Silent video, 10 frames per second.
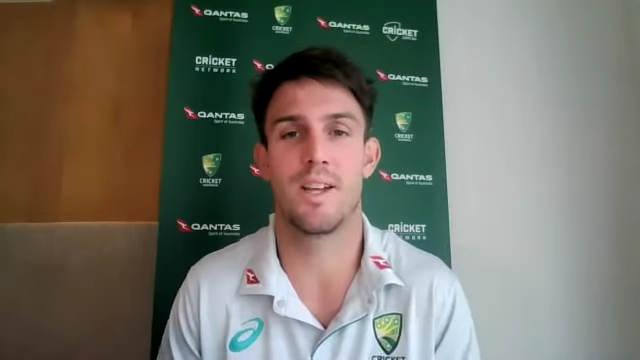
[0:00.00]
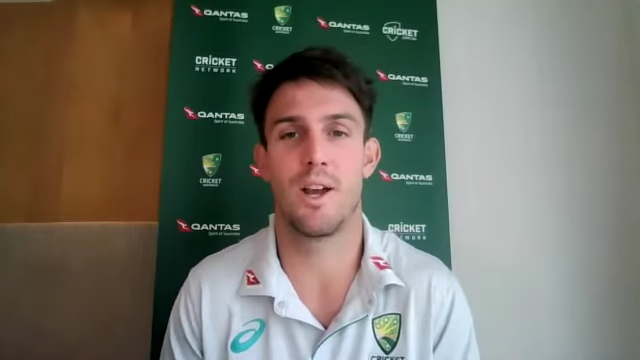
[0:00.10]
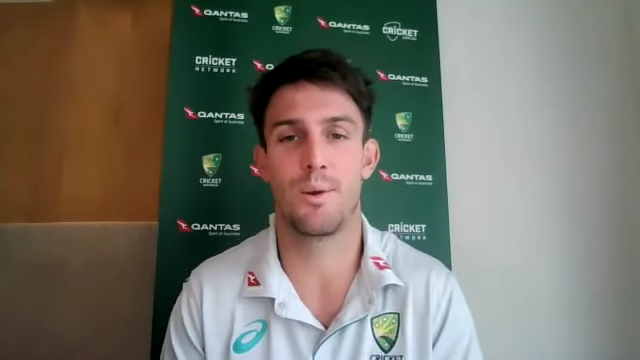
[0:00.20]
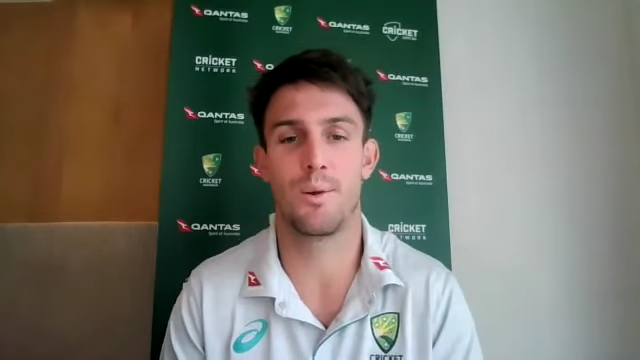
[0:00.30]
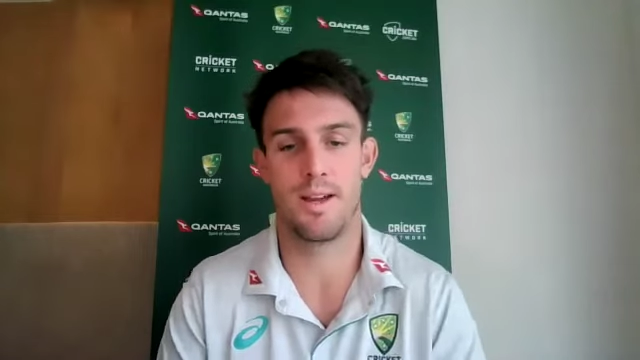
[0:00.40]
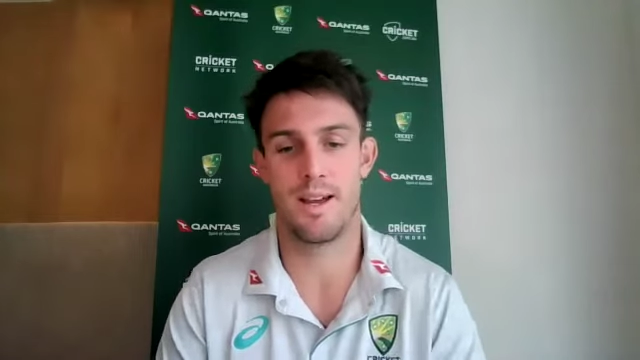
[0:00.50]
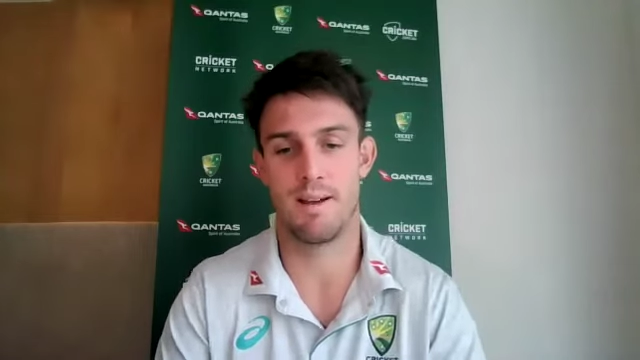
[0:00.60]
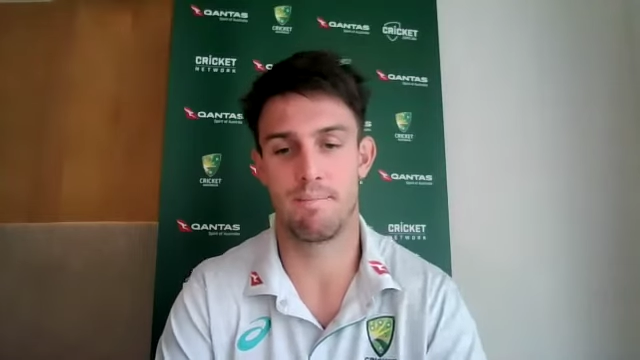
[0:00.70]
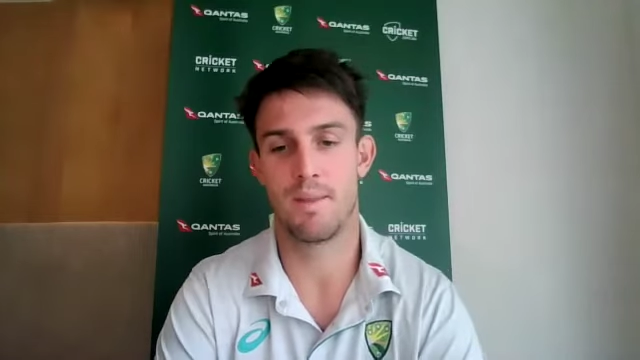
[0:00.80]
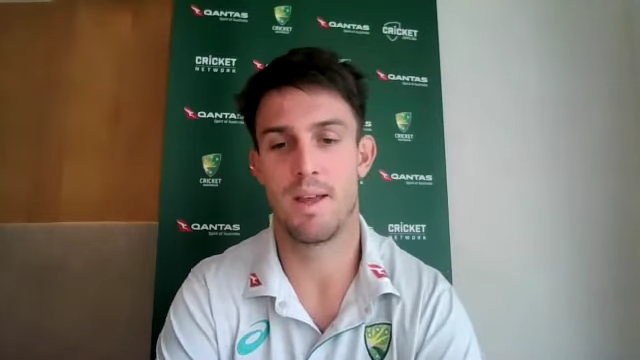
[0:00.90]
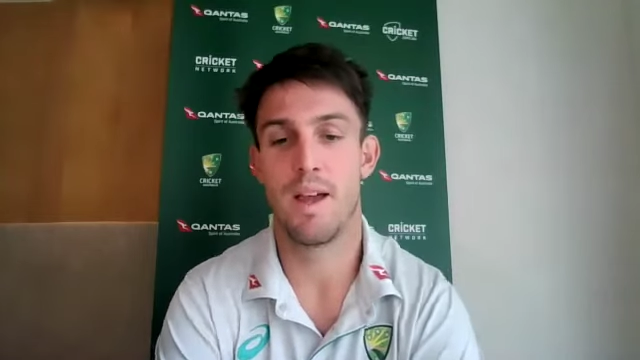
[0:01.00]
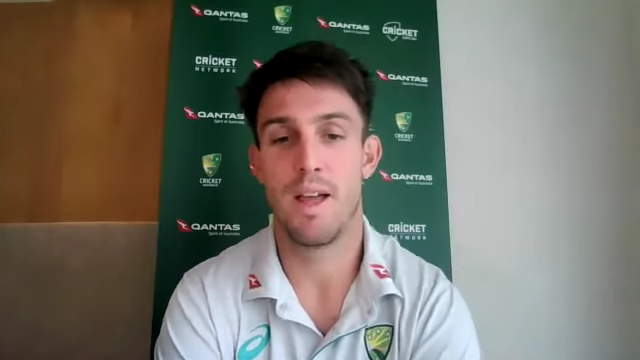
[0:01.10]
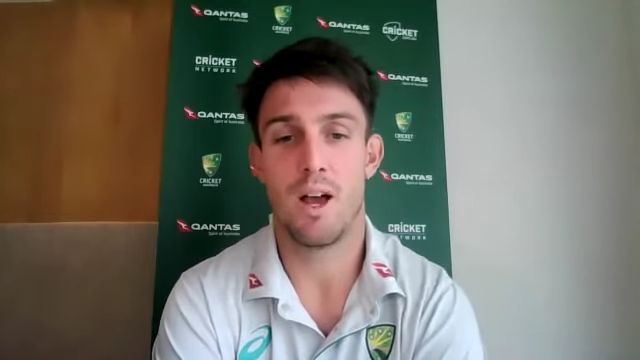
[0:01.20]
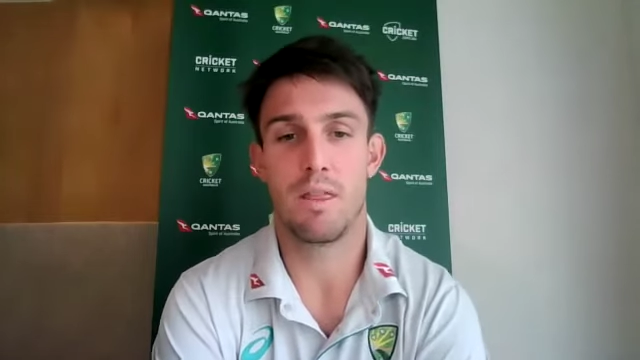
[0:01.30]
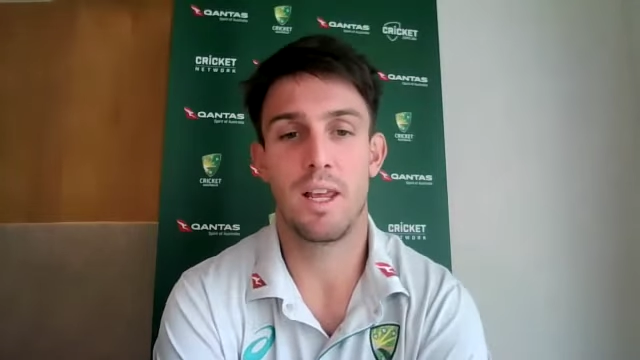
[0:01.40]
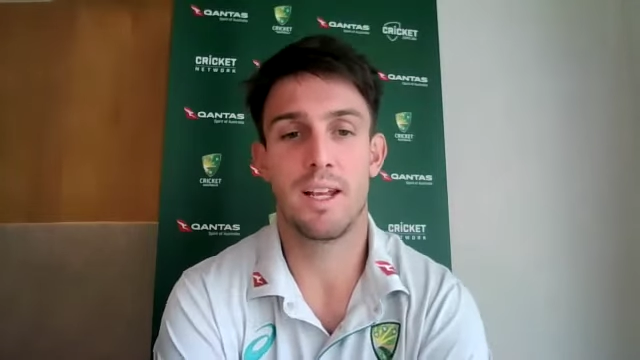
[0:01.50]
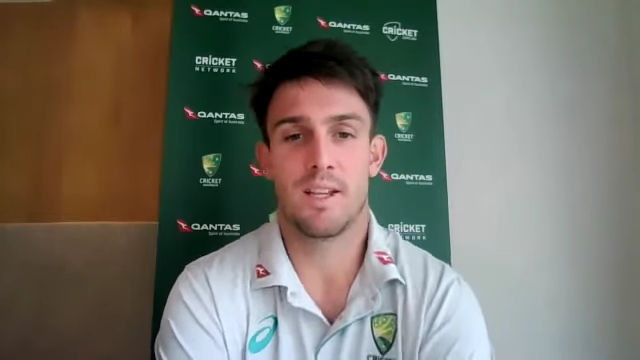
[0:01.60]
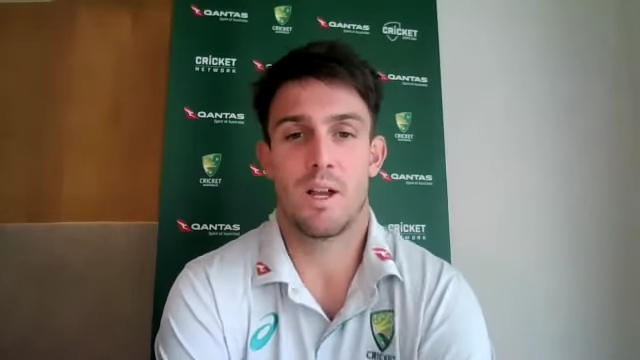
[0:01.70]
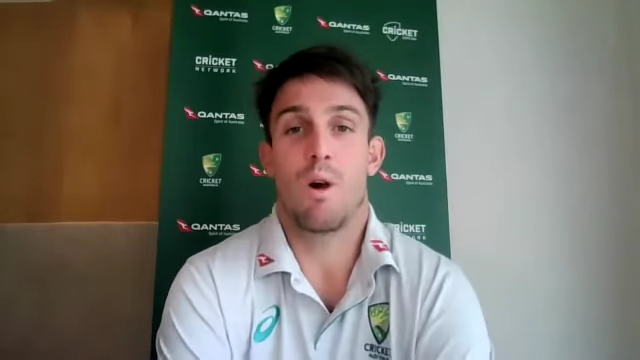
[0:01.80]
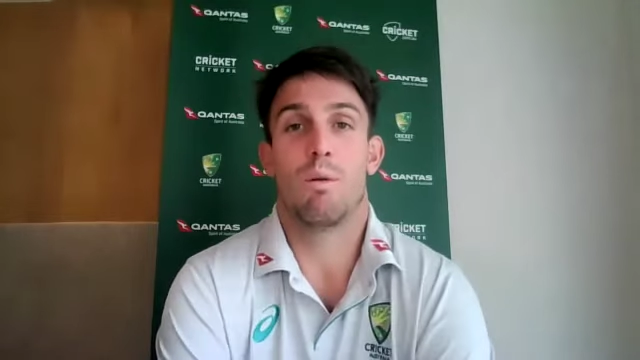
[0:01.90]
So I think as
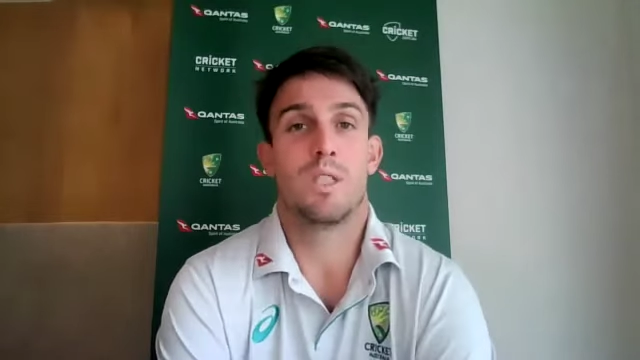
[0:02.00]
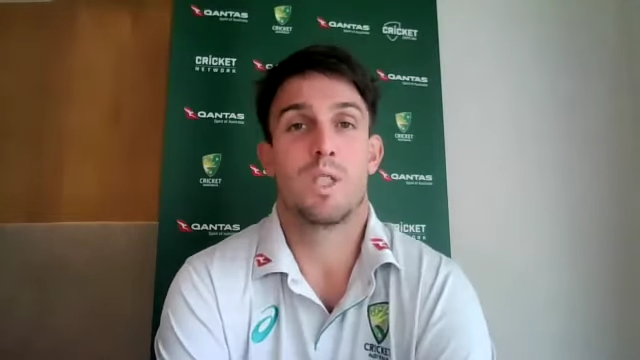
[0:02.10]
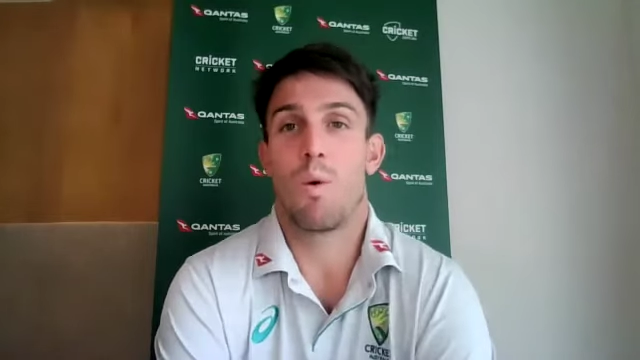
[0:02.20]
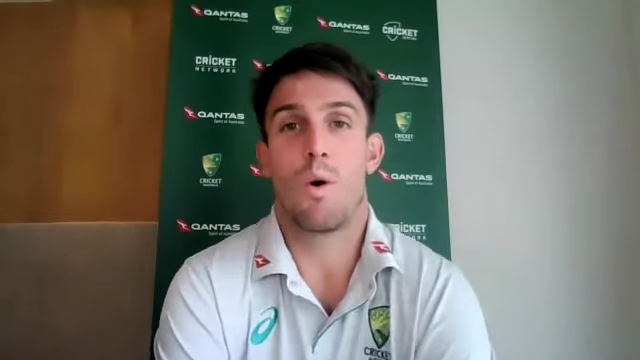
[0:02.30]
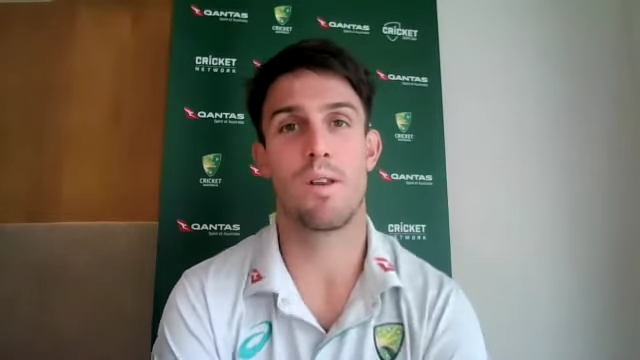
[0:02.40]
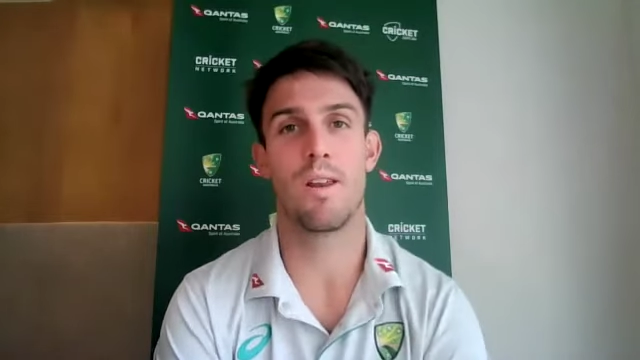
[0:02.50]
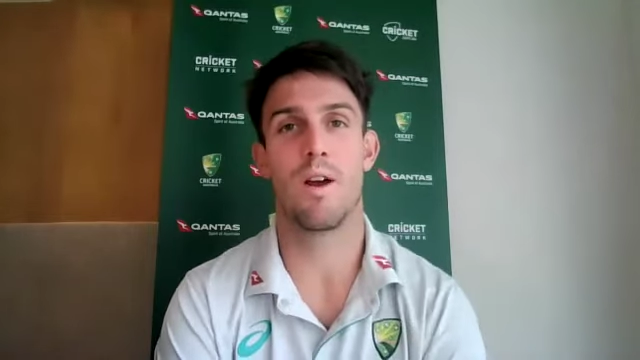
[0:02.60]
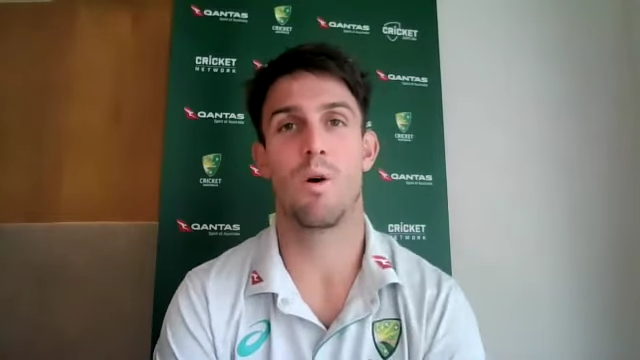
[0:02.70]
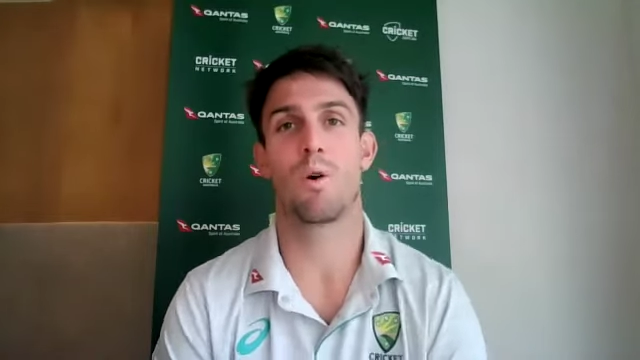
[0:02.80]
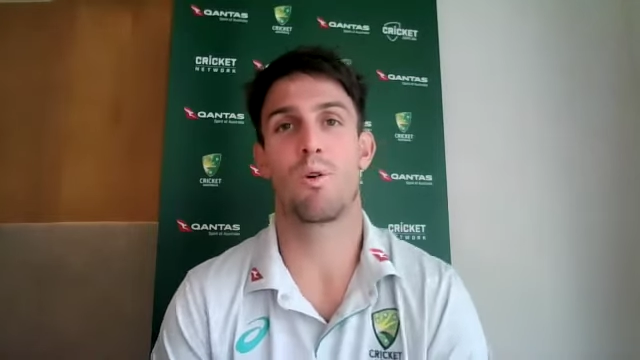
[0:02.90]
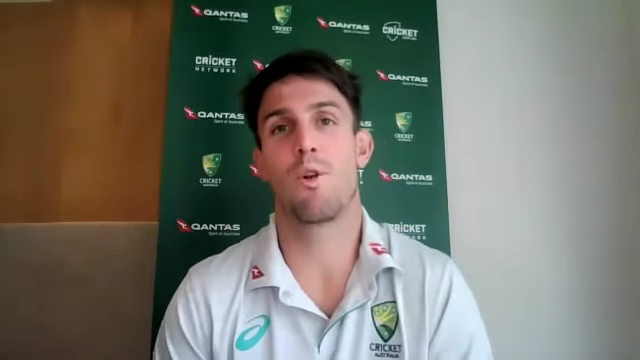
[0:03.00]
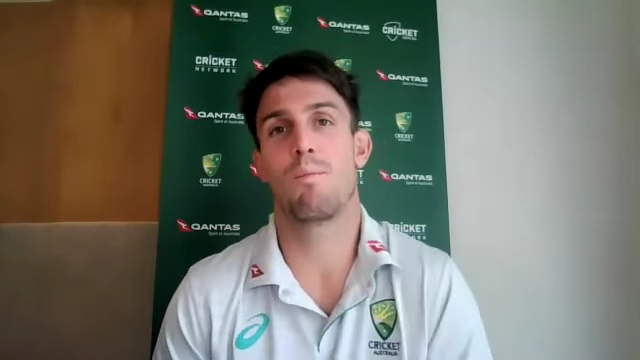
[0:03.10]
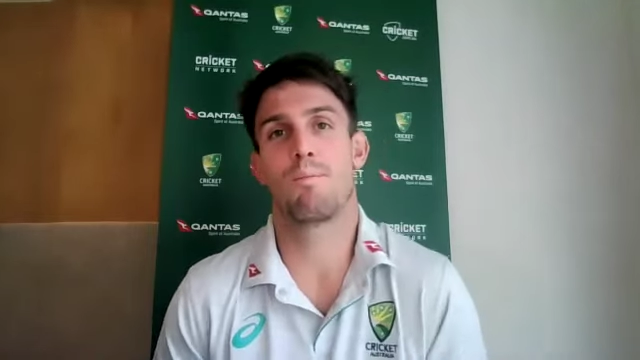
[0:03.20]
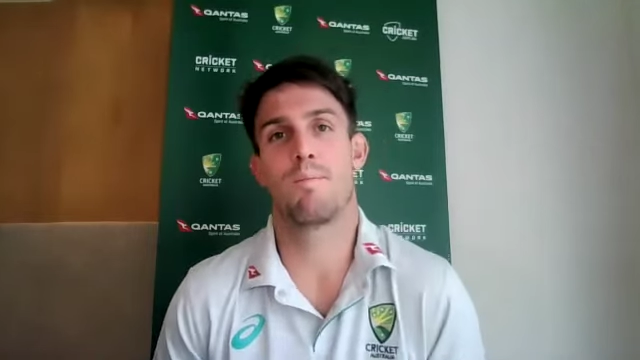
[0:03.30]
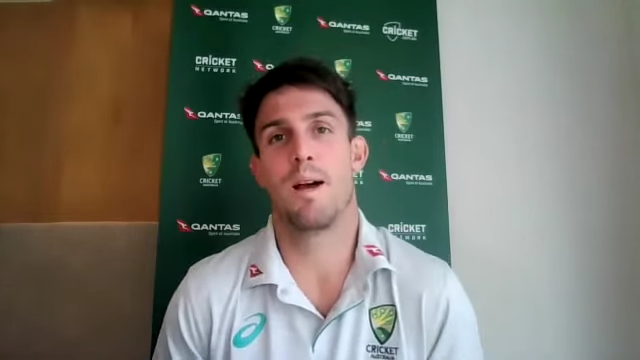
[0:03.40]
a whole squad and a whole group,